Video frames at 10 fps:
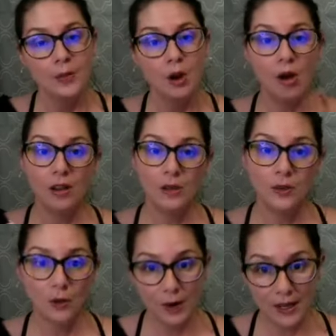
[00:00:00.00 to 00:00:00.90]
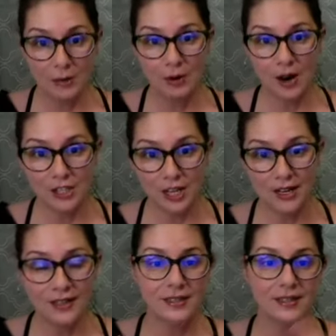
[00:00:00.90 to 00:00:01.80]
all of your writing
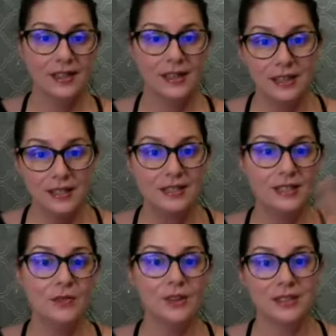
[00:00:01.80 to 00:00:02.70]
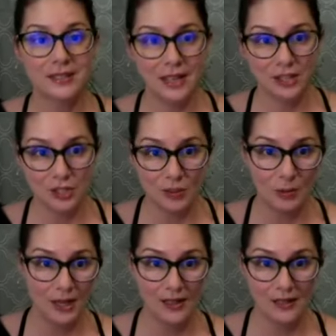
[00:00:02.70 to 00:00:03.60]
projects in different stages of
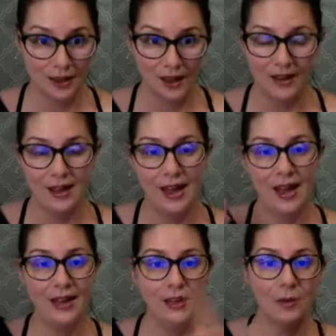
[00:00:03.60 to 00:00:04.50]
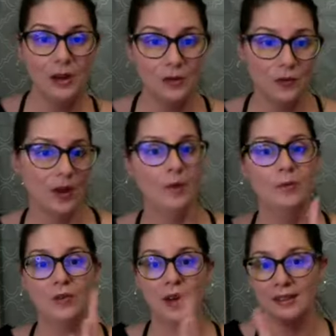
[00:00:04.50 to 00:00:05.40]
being done. Anywhere from
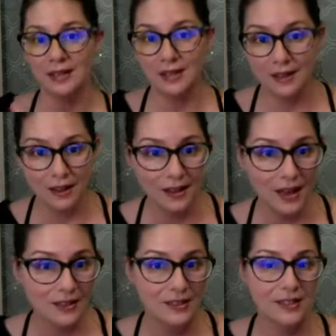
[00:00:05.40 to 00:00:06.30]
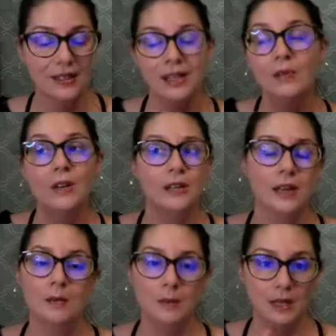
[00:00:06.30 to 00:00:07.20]
you've got data collected, even
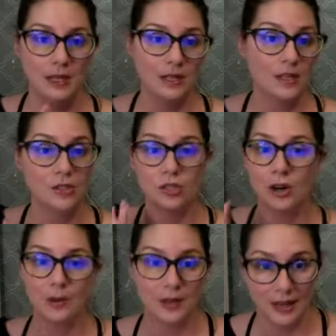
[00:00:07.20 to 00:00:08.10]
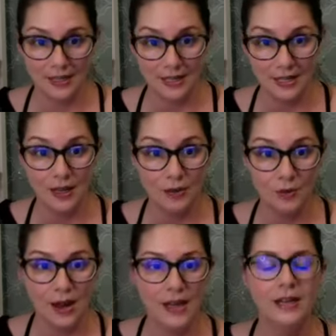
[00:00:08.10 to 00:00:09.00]
it can start with an idea,
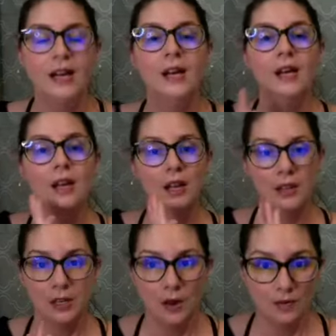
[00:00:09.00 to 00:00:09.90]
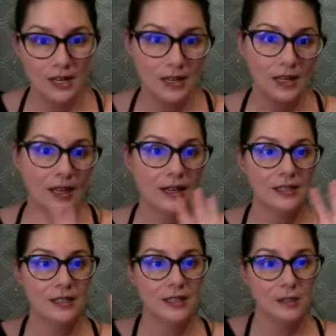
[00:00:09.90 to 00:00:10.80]
right? That you have data
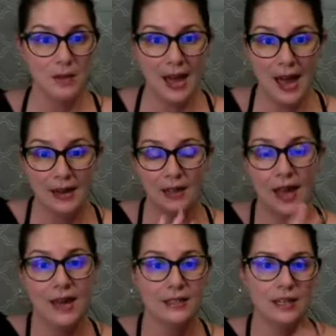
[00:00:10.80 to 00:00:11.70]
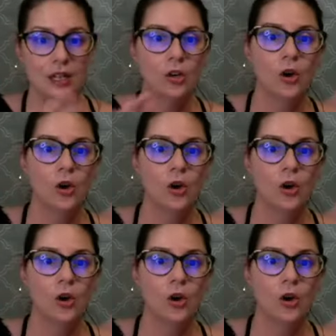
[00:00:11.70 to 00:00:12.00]
collected, needs to be analyzed, and